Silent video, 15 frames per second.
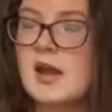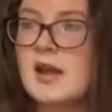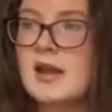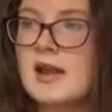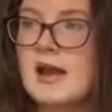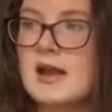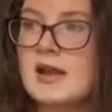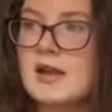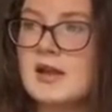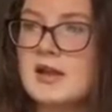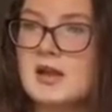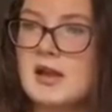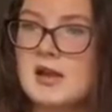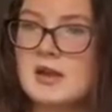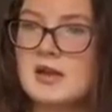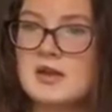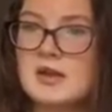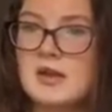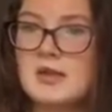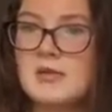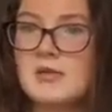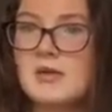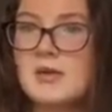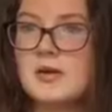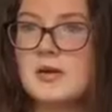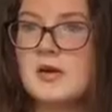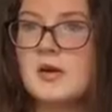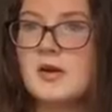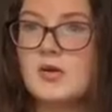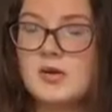Like you could do
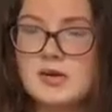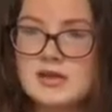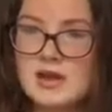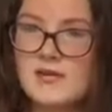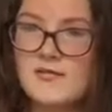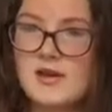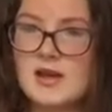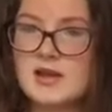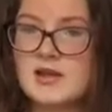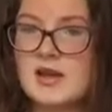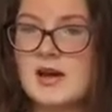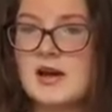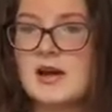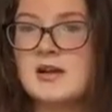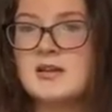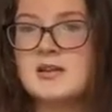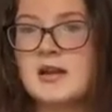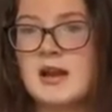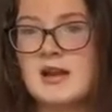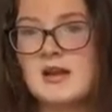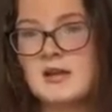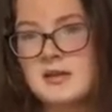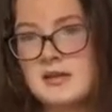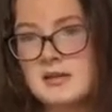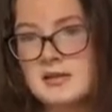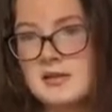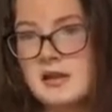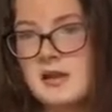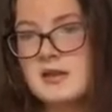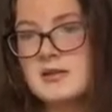Quizlet flashcards, and there's
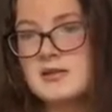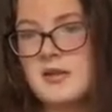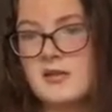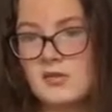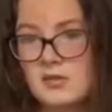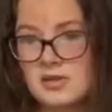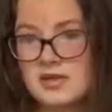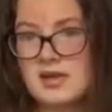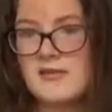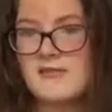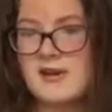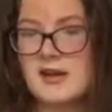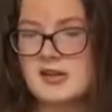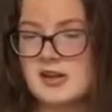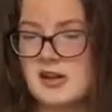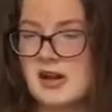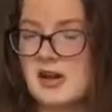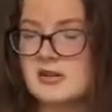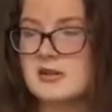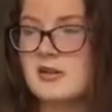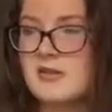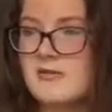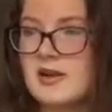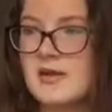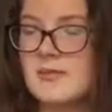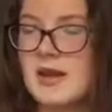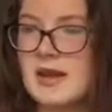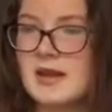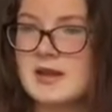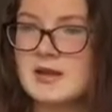loads of Quizlet flashcards already
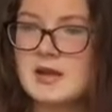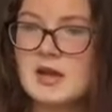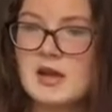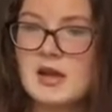made,